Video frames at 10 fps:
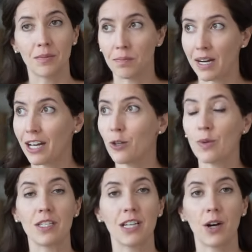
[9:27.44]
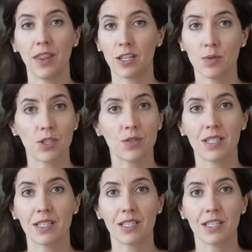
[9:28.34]
by the window, and this was
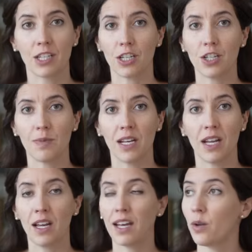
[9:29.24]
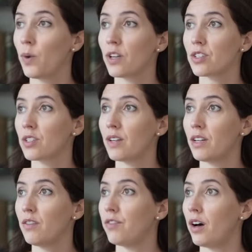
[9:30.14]
Teresa's encouragement, and watch the
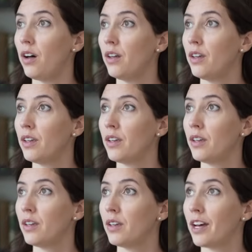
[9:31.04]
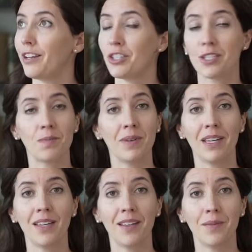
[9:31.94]
rainfall. And just
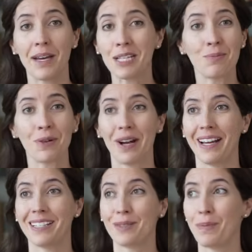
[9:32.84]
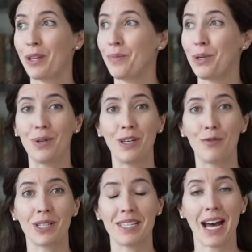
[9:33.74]
be mesmerized by the beauty of
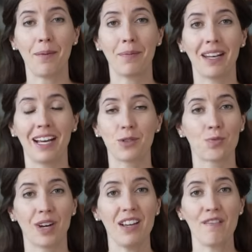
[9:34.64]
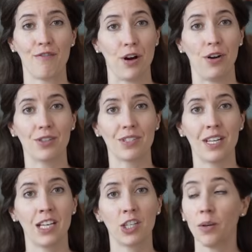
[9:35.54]
what's happening as rain falls.
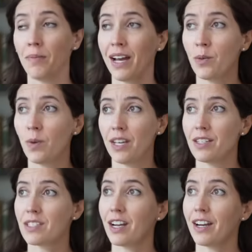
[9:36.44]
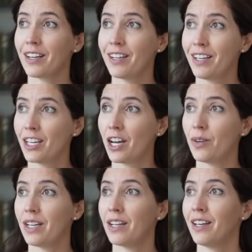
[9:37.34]
Your mind will then start
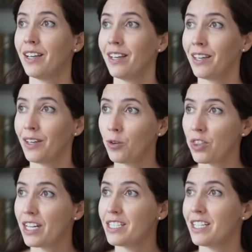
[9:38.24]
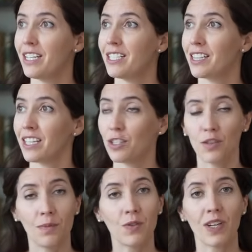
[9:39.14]
going with ideas and things
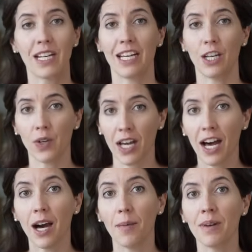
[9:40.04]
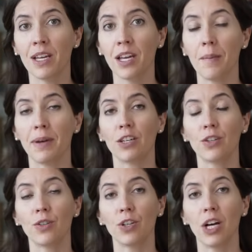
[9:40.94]
you've been reading. It'll come, but
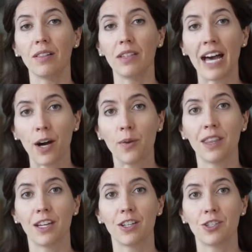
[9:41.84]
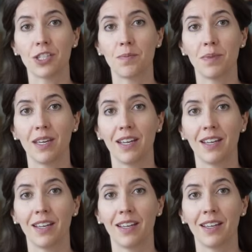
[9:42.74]
you're allowing there to just
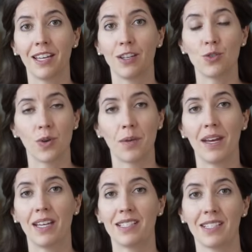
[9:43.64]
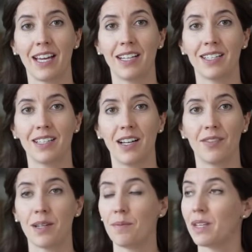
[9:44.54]
be enjoyment and delight of
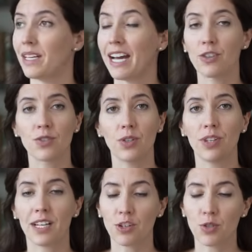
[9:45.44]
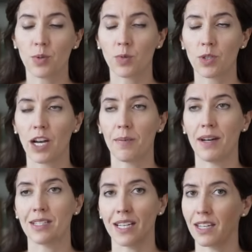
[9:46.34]
something natural. The natural world we'll talk about
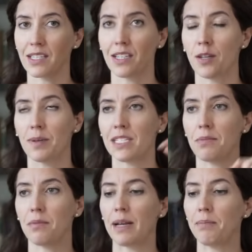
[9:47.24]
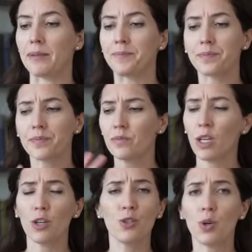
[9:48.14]
in a second. That's another big tip of mine, but
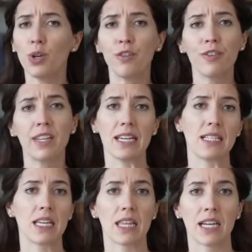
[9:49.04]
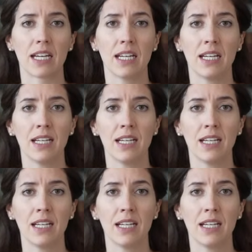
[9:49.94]
don't go for the easy thing.